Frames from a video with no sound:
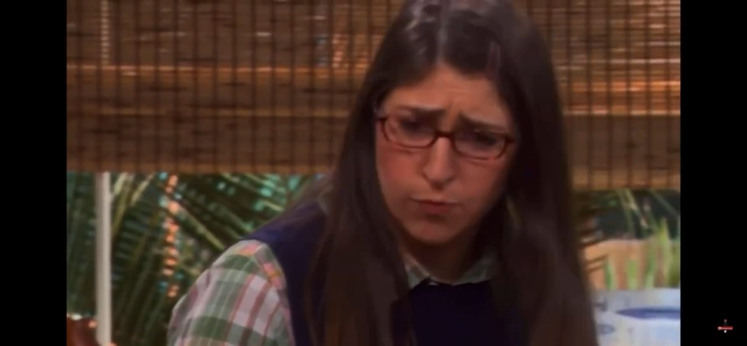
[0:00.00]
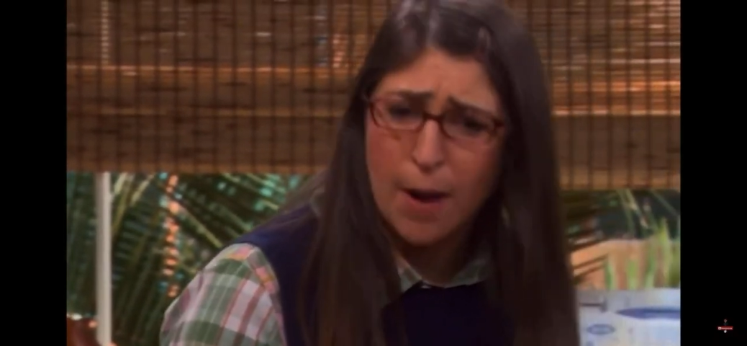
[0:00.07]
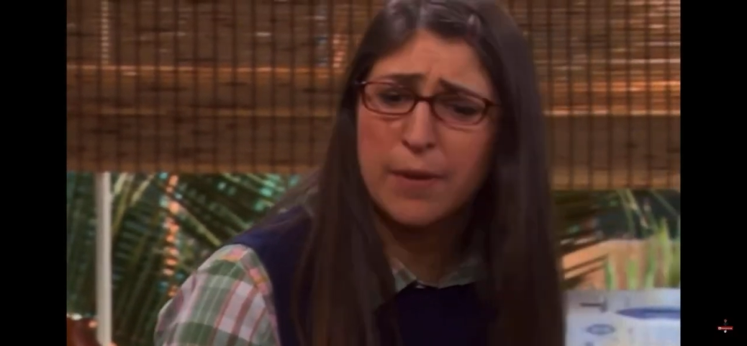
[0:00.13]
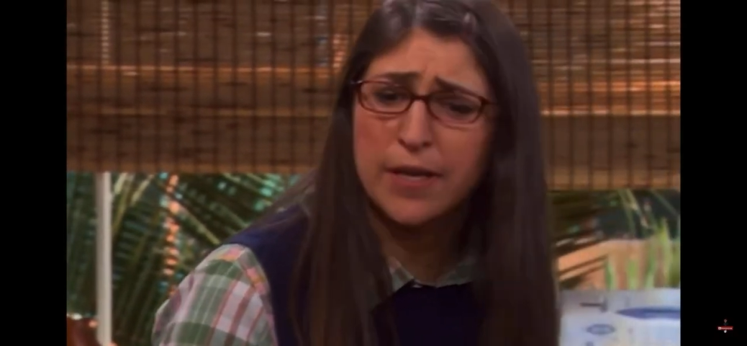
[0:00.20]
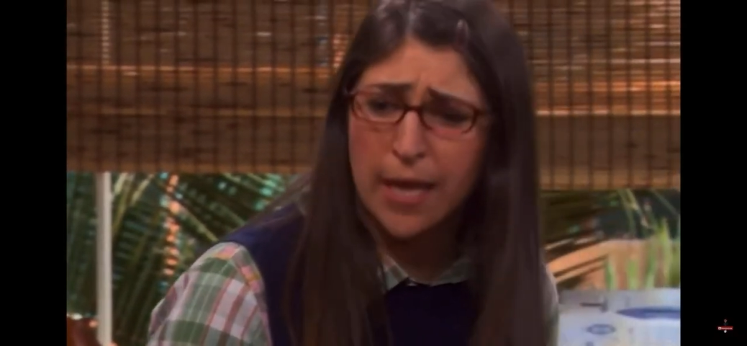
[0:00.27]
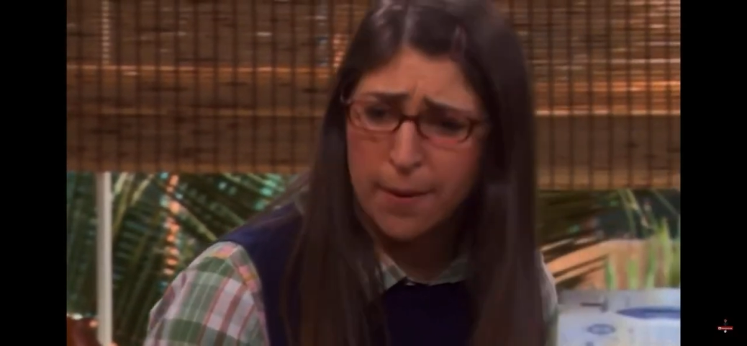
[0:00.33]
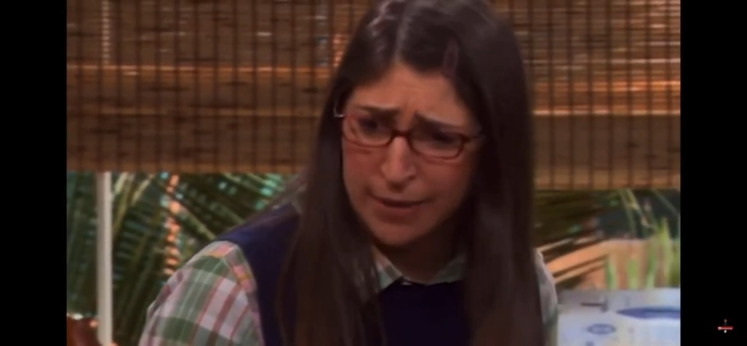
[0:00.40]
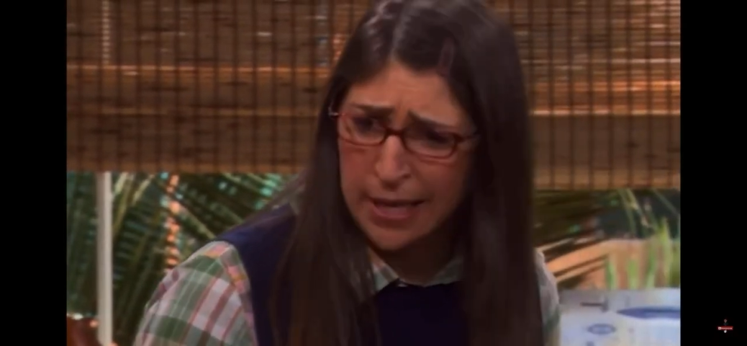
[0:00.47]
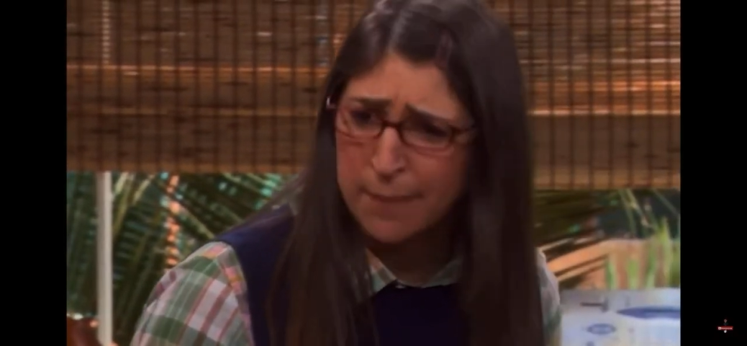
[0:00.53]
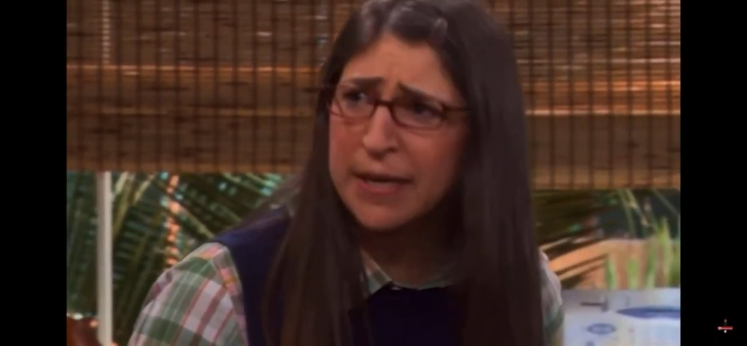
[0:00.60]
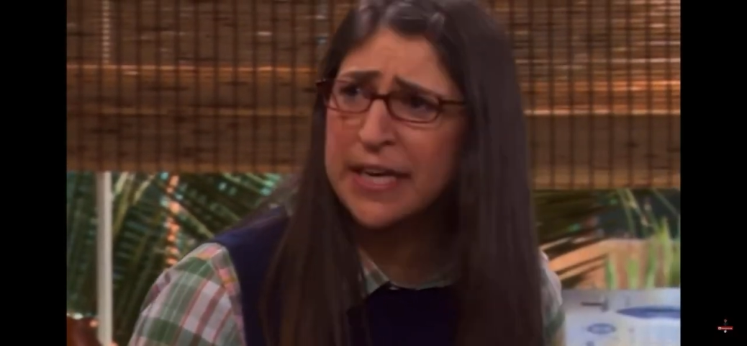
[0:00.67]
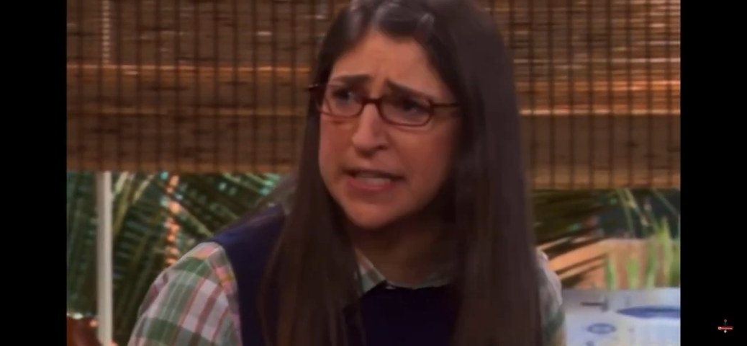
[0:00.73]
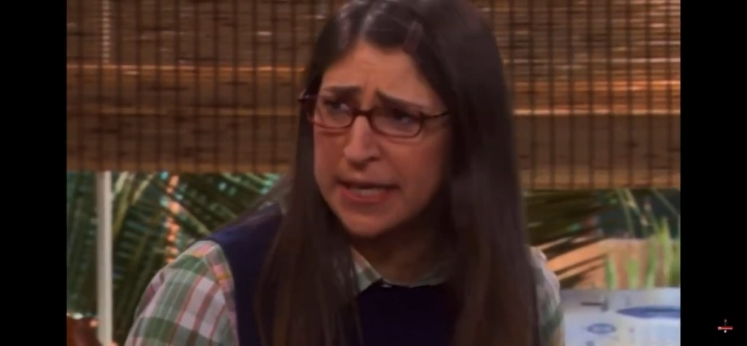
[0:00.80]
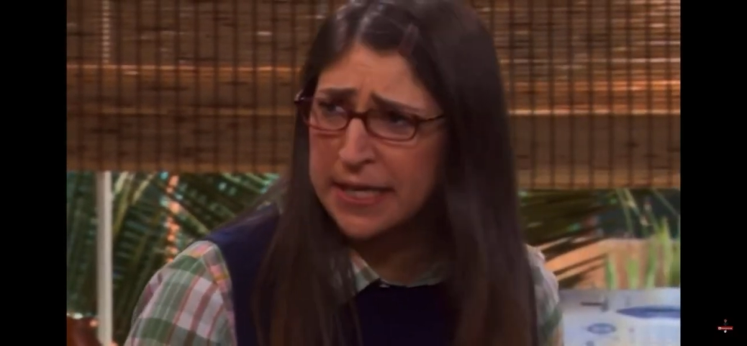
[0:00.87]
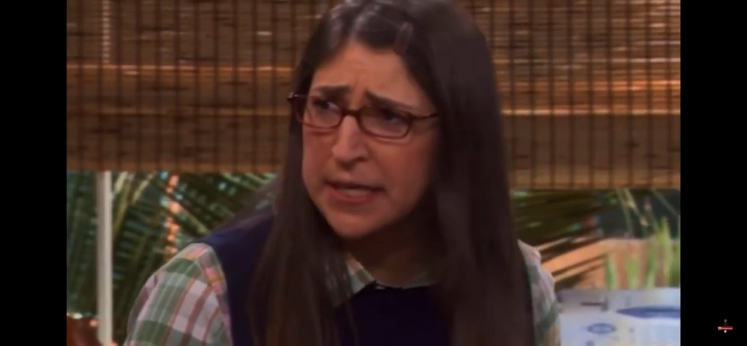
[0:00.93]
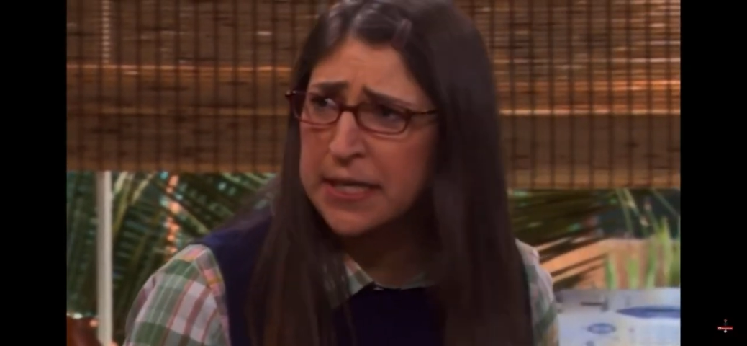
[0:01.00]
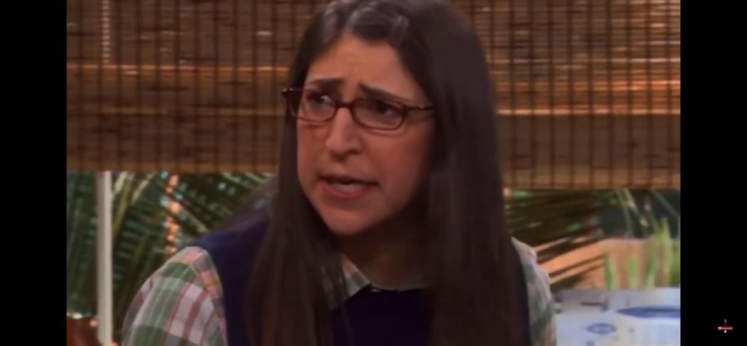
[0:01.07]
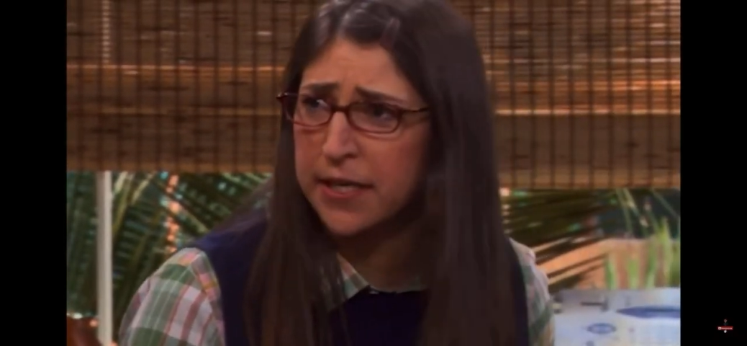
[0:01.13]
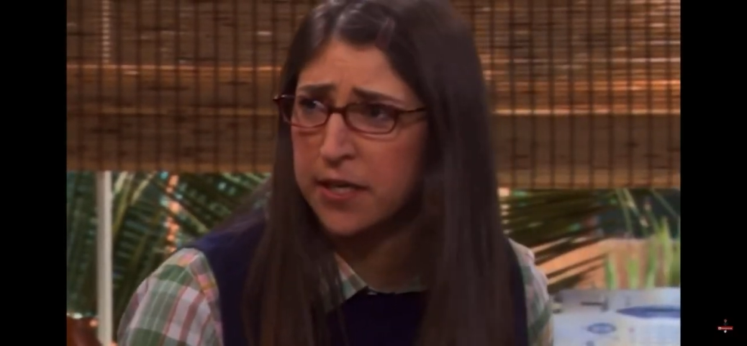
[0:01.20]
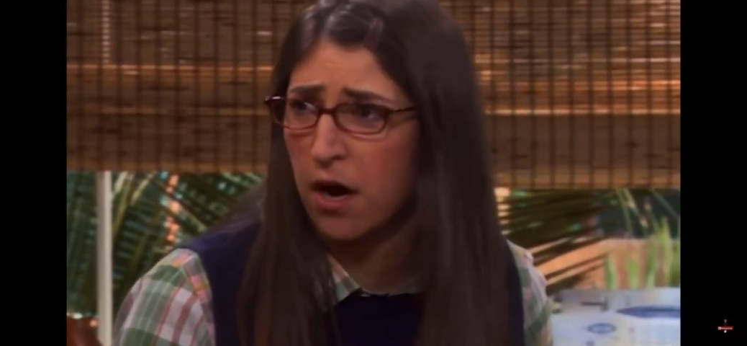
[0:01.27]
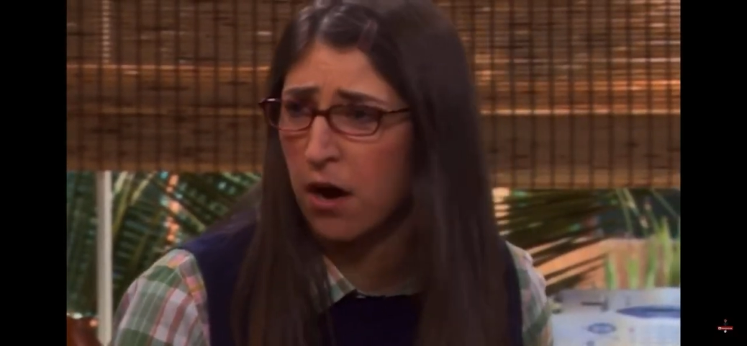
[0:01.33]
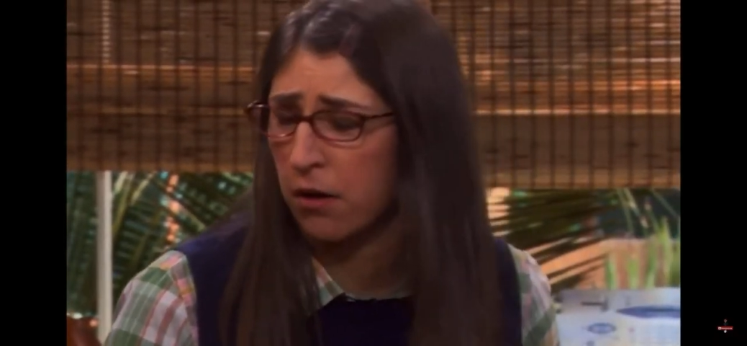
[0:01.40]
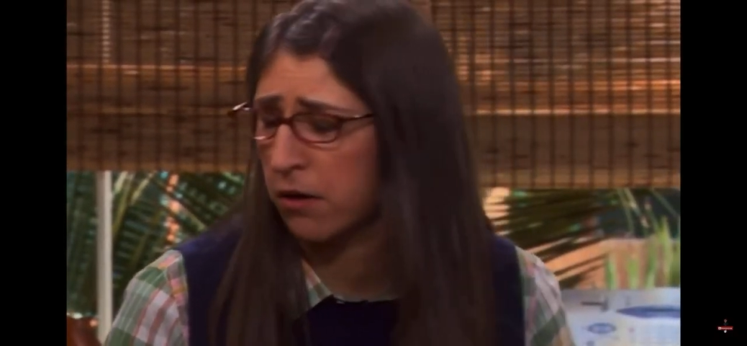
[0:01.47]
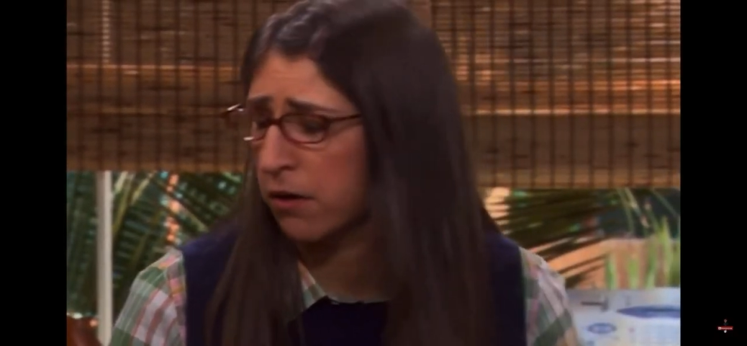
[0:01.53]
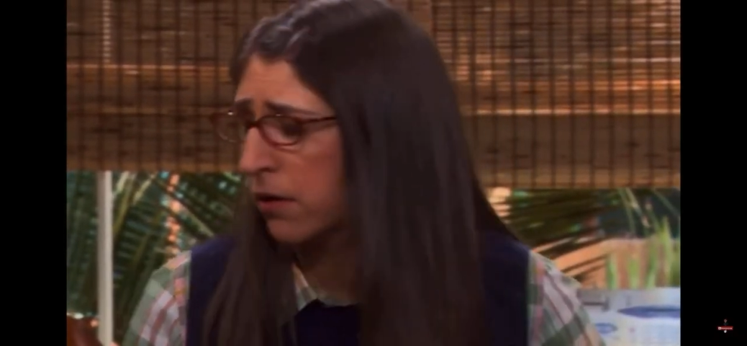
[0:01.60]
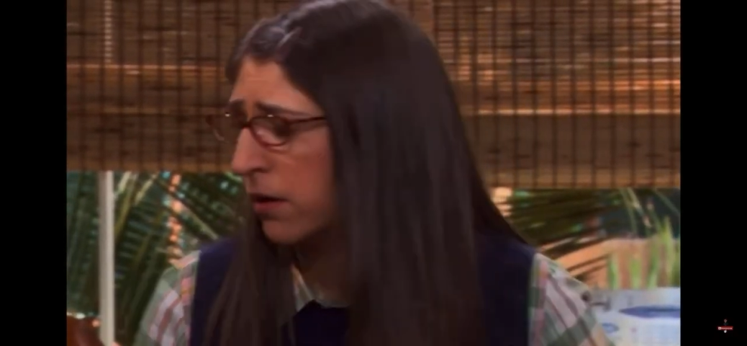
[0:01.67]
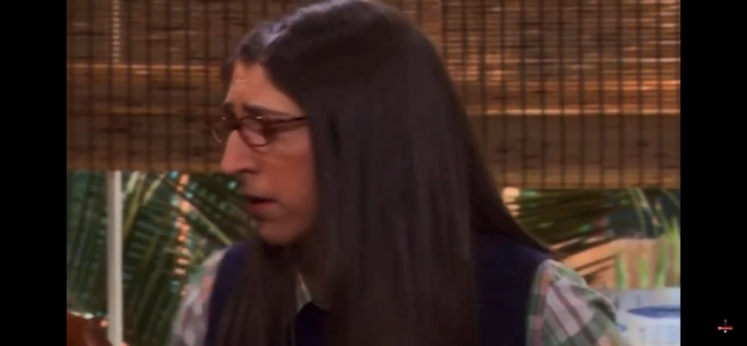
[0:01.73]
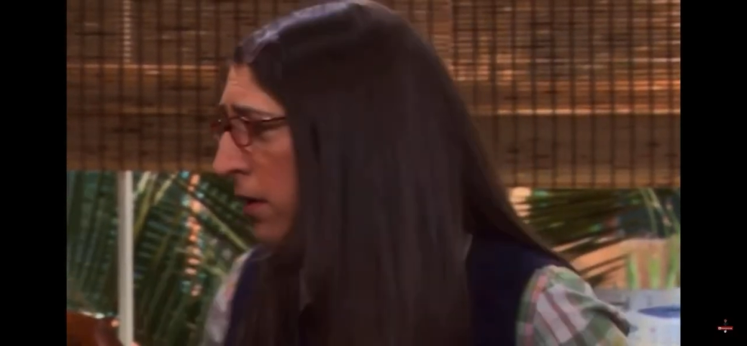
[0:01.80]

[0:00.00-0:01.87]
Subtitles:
ram-a-lam-a-lam-a-ding-a-ding-a-dong.